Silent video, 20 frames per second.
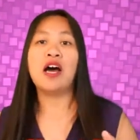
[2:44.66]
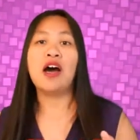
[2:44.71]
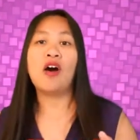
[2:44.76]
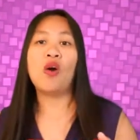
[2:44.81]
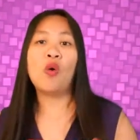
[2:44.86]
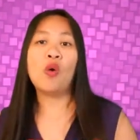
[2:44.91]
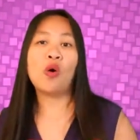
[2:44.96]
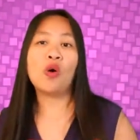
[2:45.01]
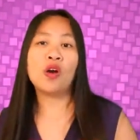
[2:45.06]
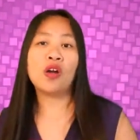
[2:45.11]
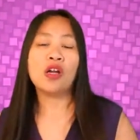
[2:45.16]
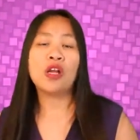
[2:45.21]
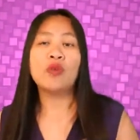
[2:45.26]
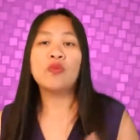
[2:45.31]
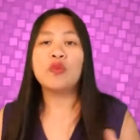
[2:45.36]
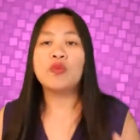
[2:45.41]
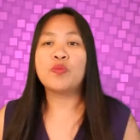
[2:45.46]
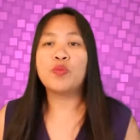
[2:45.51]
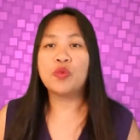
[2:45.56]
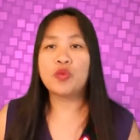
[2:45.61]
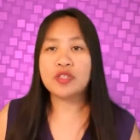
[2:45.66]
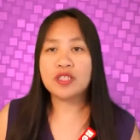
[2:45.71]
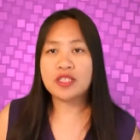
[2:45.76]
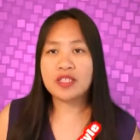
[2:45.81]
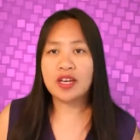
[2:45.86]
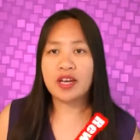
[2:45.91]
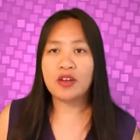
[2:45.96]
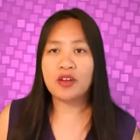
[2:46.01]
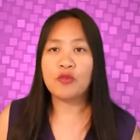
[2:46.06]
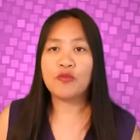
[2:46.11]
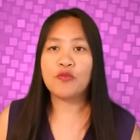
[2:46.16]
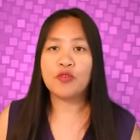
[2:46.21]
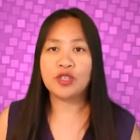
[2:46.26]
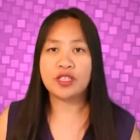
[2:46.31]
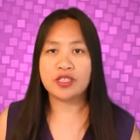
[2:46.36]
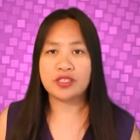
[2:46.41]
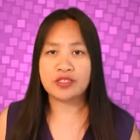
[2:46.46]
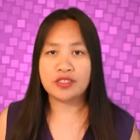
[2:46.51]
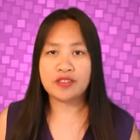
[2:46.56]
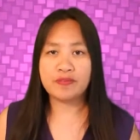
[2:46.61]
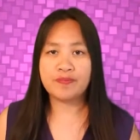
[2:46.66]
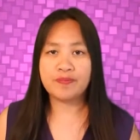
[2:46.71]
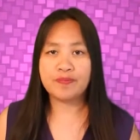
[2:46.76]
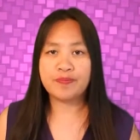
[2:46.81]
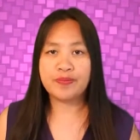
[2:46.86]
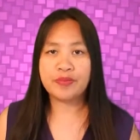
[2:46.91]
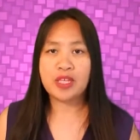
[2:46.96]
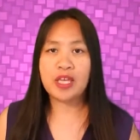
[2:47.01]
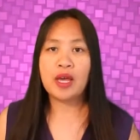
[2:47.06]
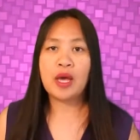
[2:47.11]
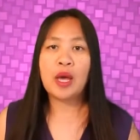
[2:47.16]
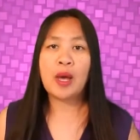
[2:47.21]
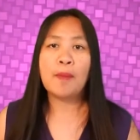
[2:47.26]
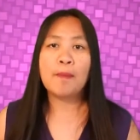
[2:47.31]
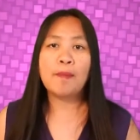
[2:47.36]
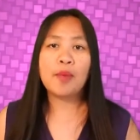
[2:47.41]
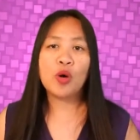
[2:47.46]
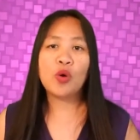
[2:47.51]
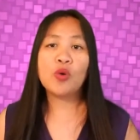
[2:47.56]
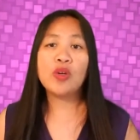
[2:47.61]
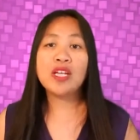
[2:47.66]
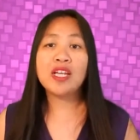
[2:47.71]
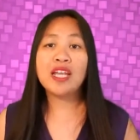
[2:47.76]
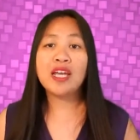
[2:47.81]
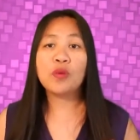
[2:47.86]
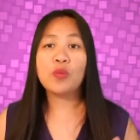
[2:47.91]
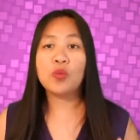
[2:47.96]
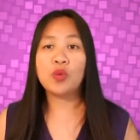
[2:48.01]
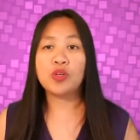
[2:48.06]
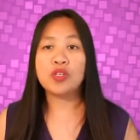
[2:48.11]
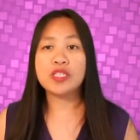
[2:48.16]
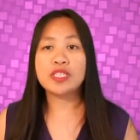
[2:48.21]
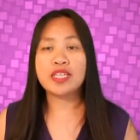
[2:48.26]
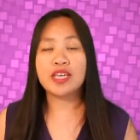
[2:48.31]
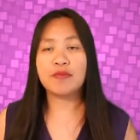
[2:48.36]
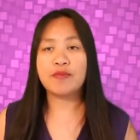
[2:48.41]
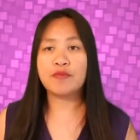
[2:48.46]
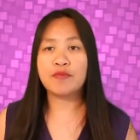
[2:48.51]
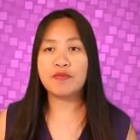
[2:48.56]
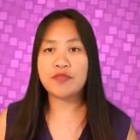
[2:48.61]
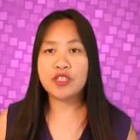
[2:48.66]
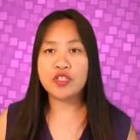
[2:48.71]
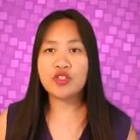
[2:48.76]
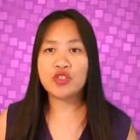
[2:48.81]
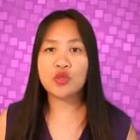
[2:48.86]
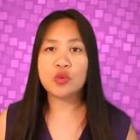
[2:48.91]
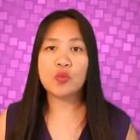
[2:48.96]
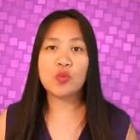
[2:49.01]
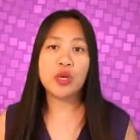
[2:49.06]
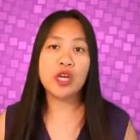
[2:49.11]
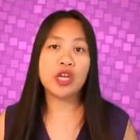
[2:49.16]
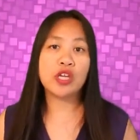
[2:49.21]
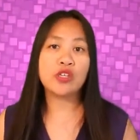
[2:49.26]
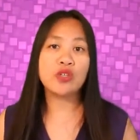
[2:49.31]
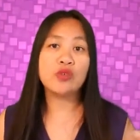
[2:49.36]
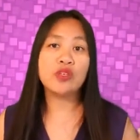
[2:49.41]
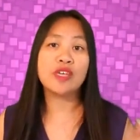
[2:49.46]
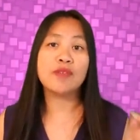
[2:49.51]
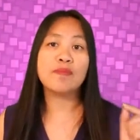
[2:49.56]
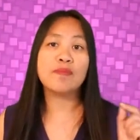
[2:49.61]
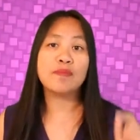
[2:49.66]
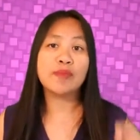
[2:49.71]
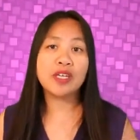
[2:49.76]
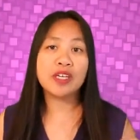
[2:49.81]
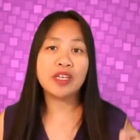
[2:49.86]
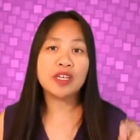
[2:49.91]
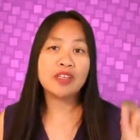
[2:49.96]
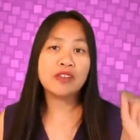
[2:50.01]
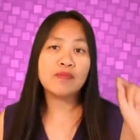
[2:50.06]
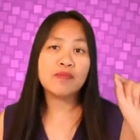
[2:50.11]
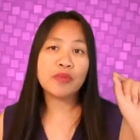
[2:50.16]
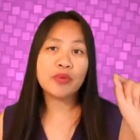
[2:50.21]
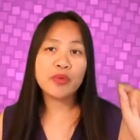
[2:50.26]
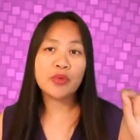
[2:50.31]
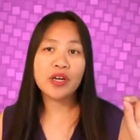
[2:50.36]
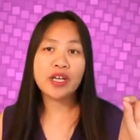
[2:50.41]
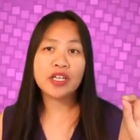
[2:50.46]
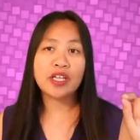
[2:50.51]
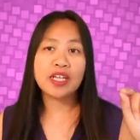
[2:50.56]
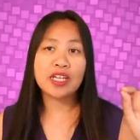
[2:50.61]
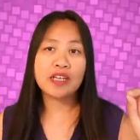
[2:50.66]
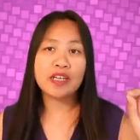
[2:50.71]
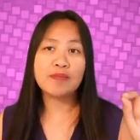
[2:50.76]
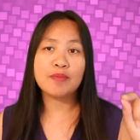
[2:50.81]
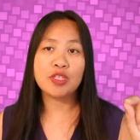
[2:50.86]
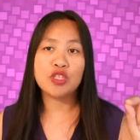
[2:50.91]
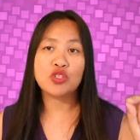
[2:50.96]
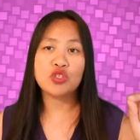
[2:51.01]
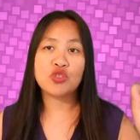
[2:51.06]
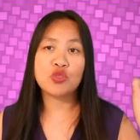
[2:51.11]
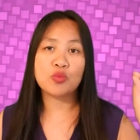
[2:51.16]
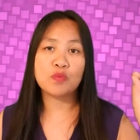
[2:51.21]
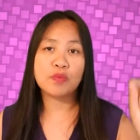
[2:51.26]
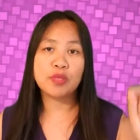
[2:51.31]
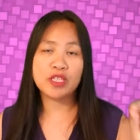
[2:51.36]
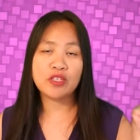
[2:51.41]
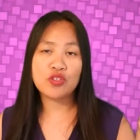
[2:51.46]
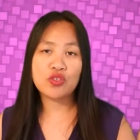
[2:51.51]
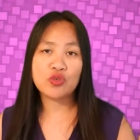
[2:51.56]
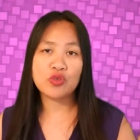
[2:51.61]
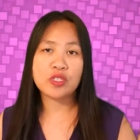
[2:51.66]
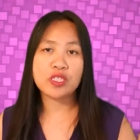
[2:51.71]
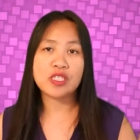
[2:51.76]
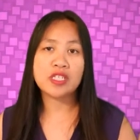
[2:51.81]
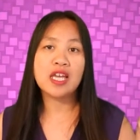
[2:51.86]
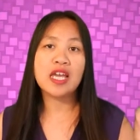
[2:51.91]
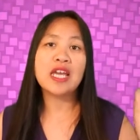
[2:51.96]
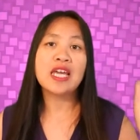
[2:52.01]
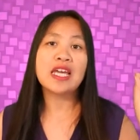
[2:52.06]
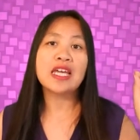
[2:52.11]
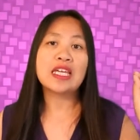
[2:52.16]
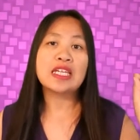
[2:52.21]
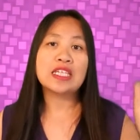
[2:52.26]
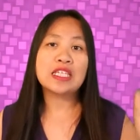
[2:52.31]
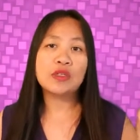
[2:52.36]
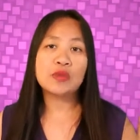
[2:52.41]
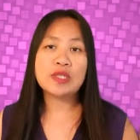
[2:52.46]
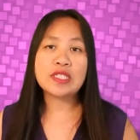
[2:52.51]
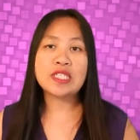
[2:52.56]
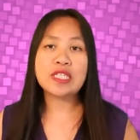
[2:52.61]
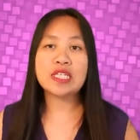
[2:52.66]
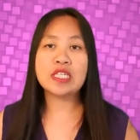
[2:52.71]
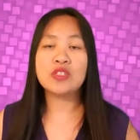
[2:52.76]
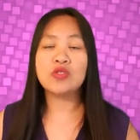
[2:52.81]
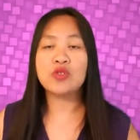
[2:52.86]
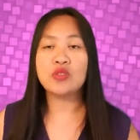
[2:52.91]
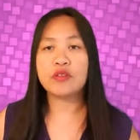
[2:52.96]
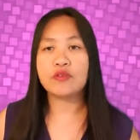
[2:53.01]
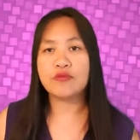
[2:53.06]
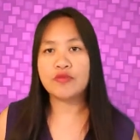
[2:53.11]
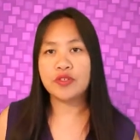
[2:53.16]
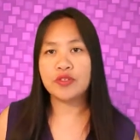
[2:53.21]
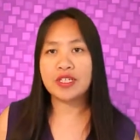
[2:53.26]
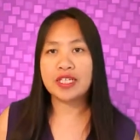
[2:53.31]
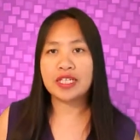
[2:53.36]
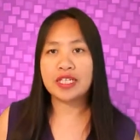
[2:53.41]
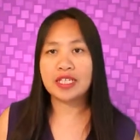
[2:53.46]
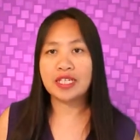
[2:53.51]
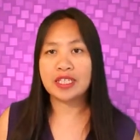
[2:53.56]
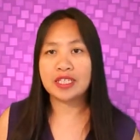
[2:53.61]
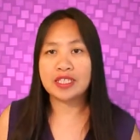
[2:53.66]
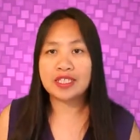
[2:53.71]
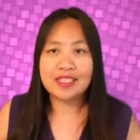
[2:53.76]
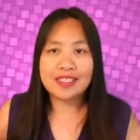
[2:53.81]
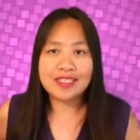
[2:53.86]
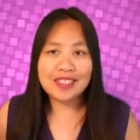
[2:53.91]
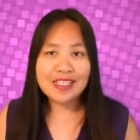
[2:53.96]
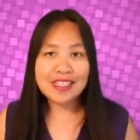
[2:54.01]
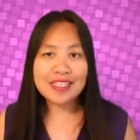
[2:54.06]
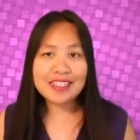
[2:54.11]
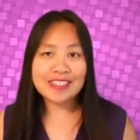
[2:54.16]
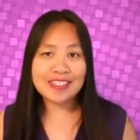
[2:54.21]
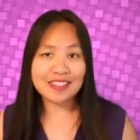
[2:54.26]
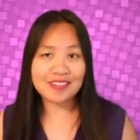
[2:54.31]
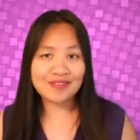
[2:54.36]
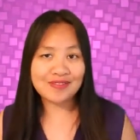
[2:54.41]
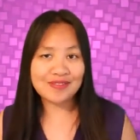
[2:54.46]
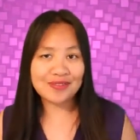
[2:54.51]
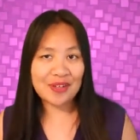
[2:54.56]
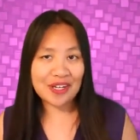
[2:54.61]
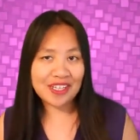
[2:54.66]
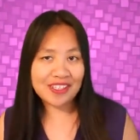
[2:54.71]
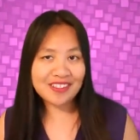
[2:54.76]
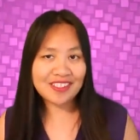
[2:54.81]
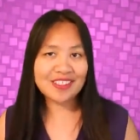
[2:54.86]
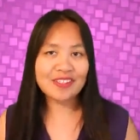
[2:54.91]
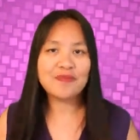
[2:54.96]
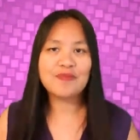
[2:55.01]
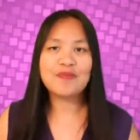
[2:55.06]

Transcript: or Reward Style for this. Both networks have a feature where you can pin product image to Pinterest using your affiliate link. Easy, right?